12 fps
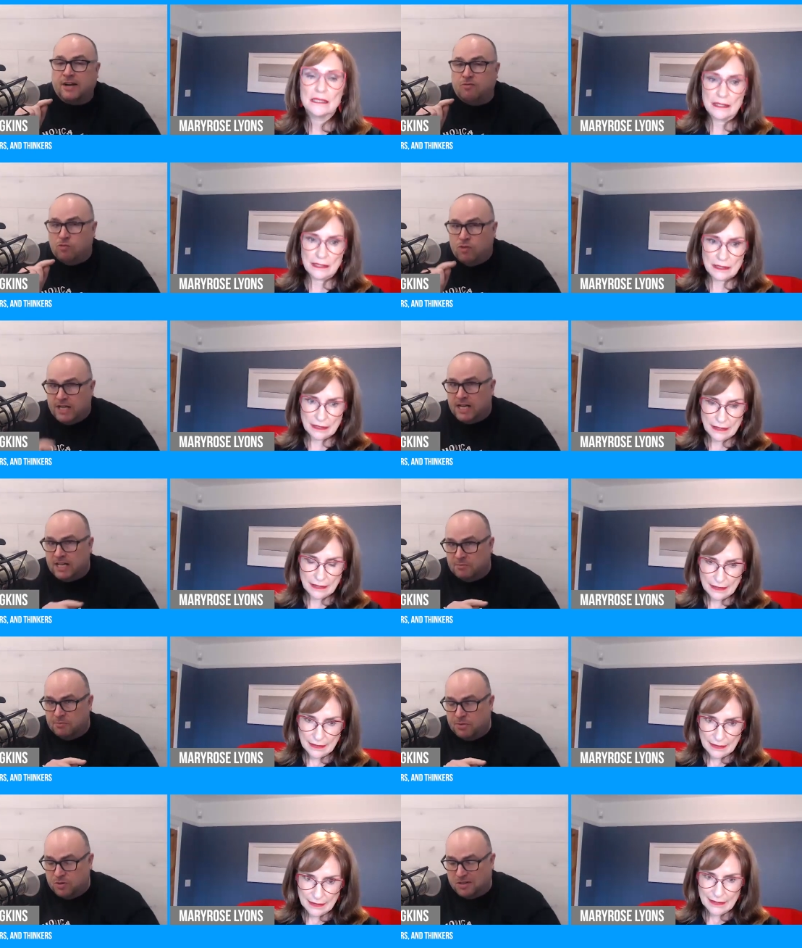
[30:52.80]
Speaker 1: and really
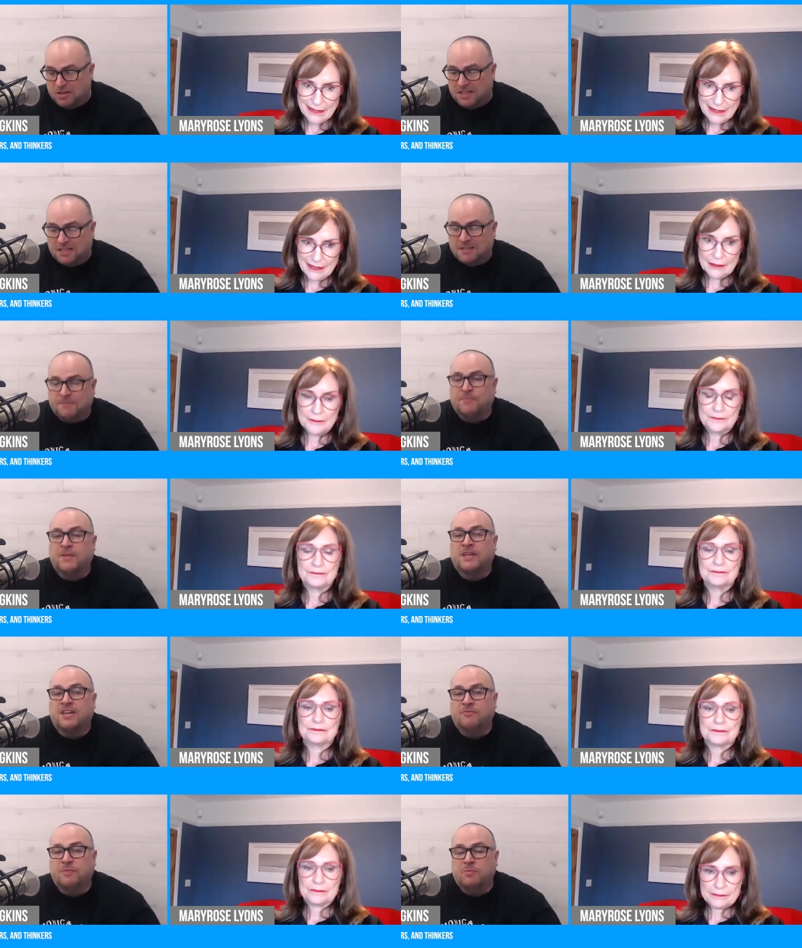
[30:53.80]
importantly,
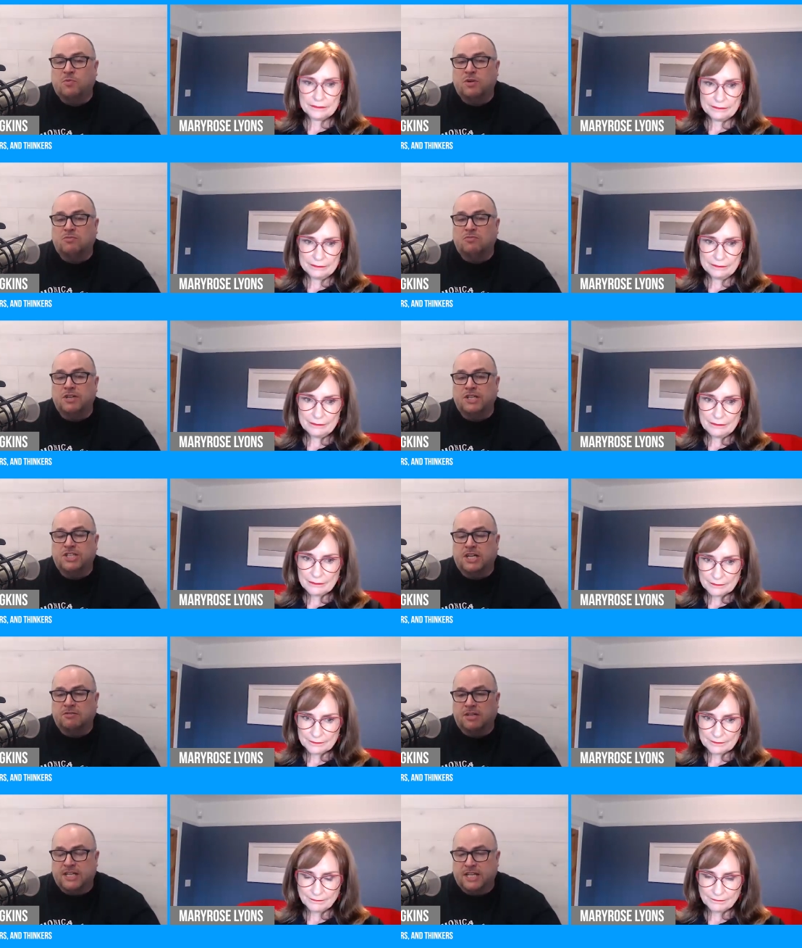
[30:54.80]
if people want to reach out
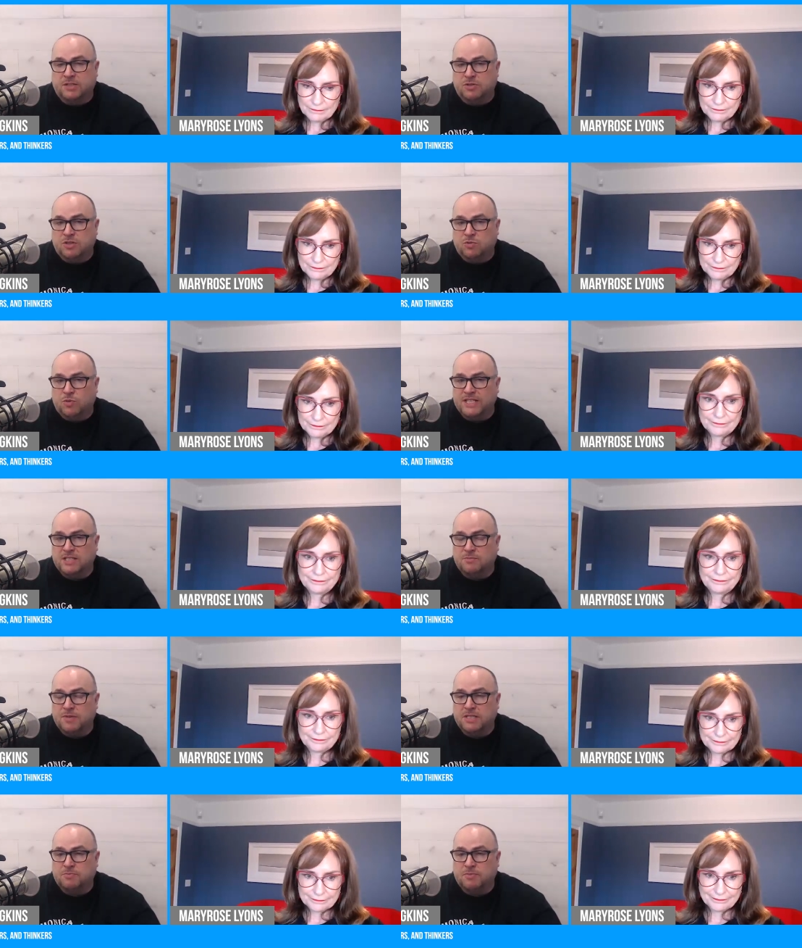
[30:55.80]
and connect with you, where's the
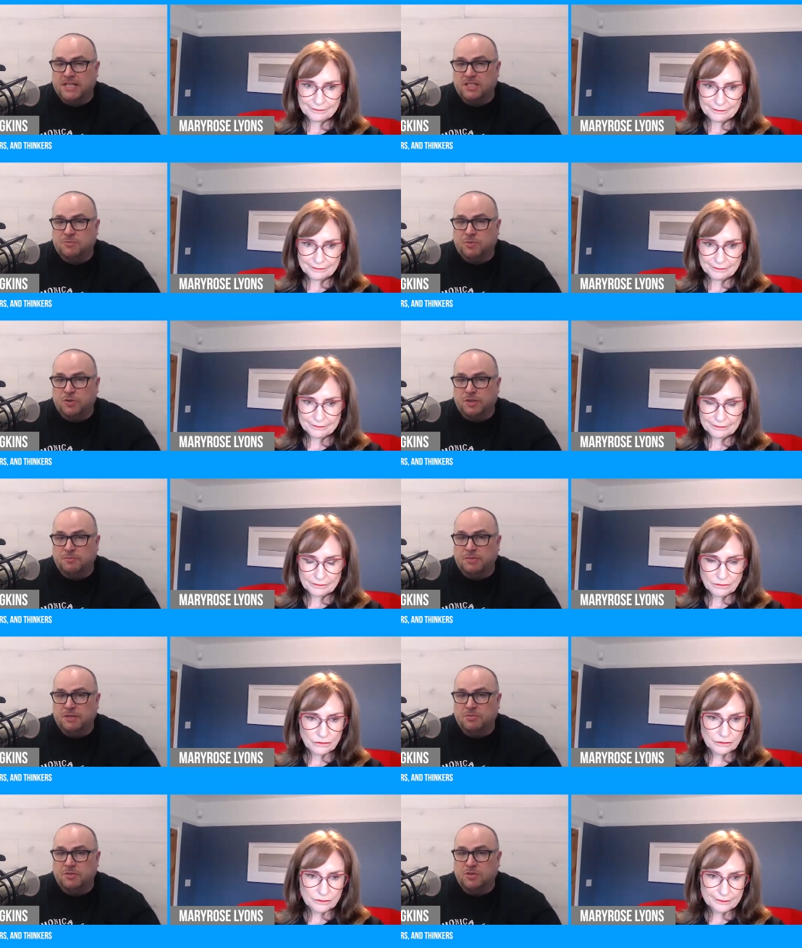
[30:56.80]
best place to point
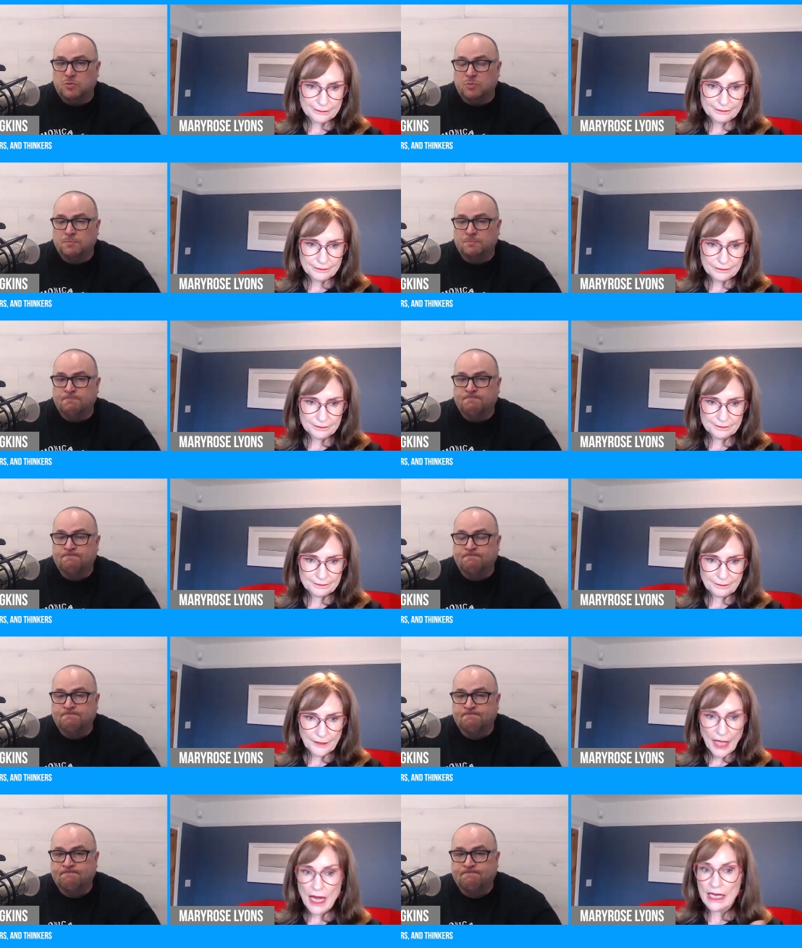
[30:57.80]
people to?
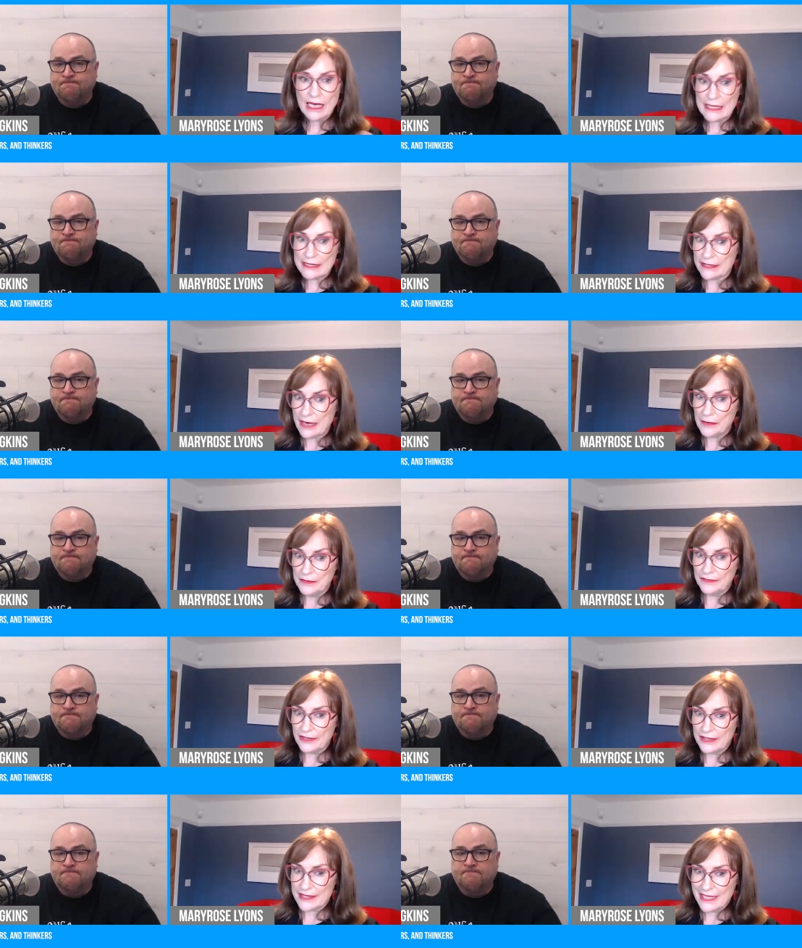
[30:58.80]
Speaker 2: I'll answer that one
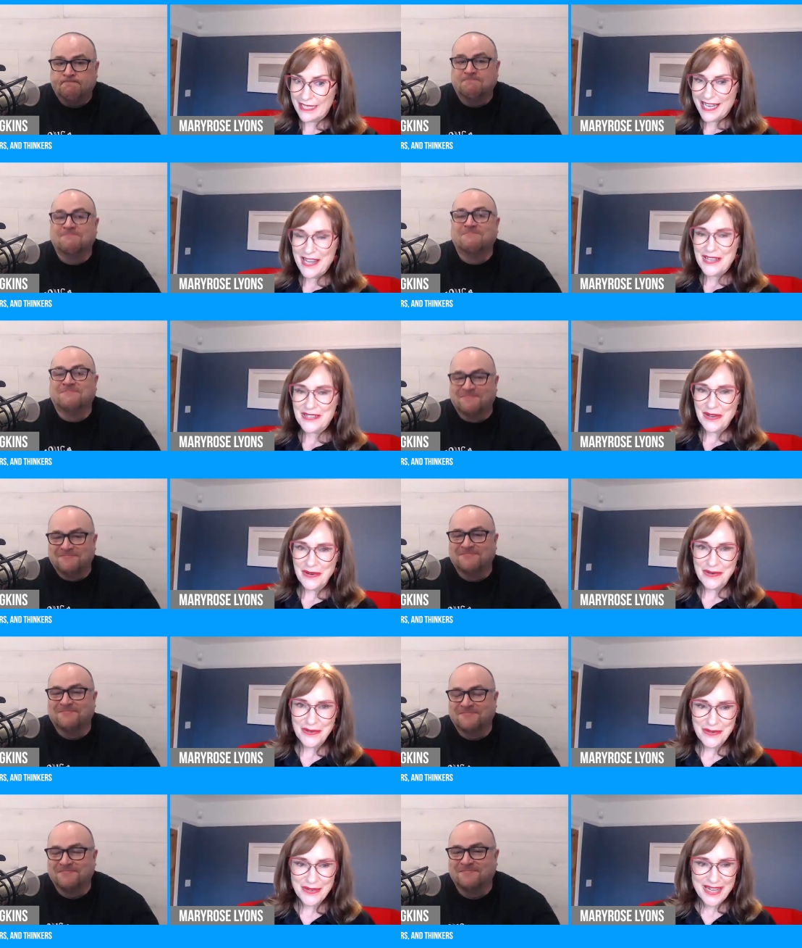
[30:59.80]
first.
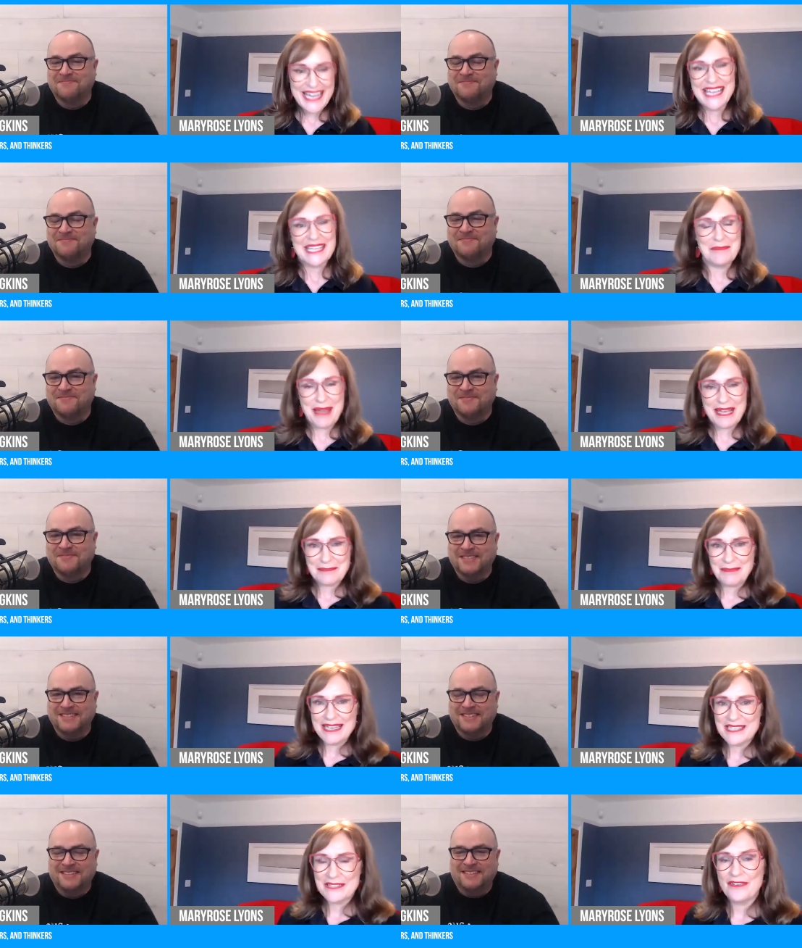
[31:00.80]
So the best
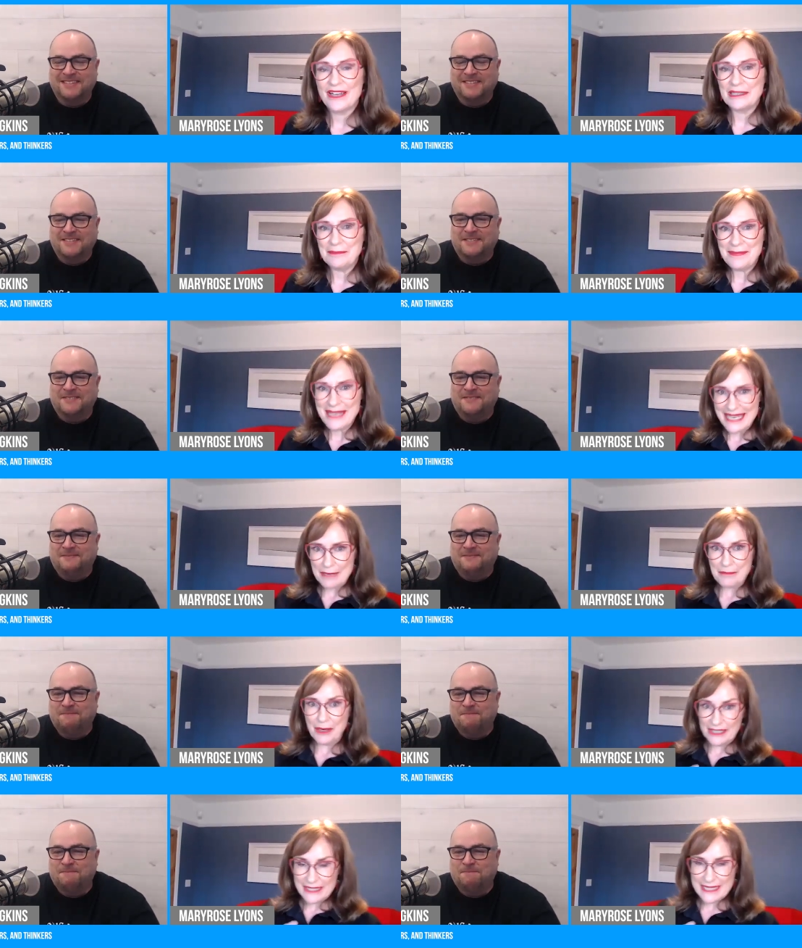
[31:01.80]
place to find me
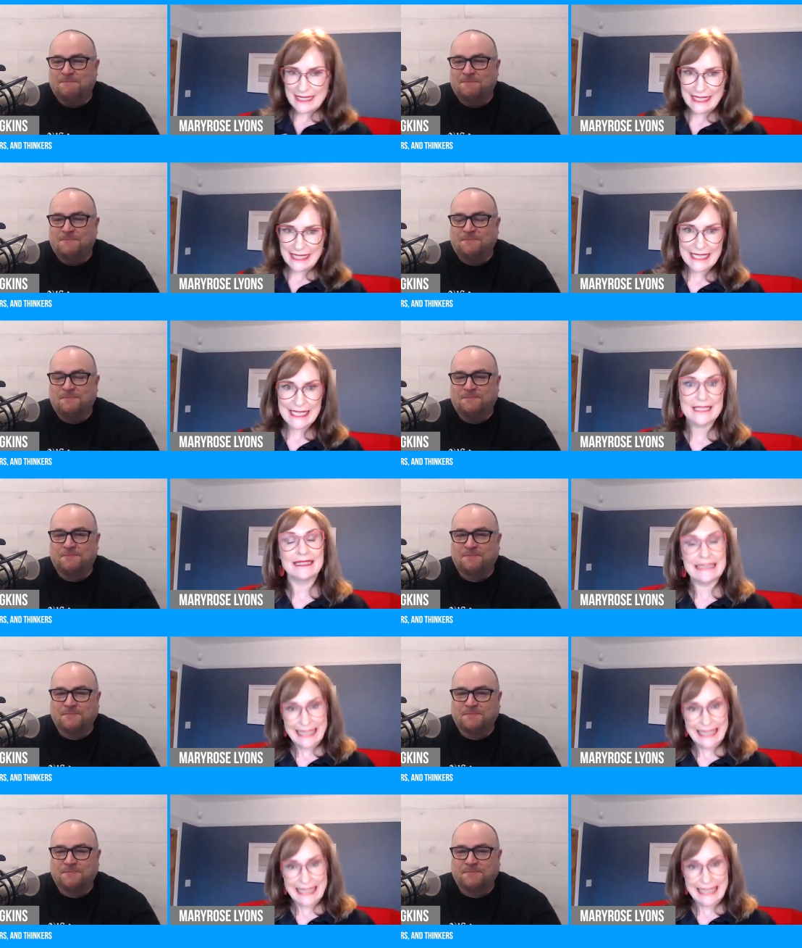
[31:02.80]
personally is on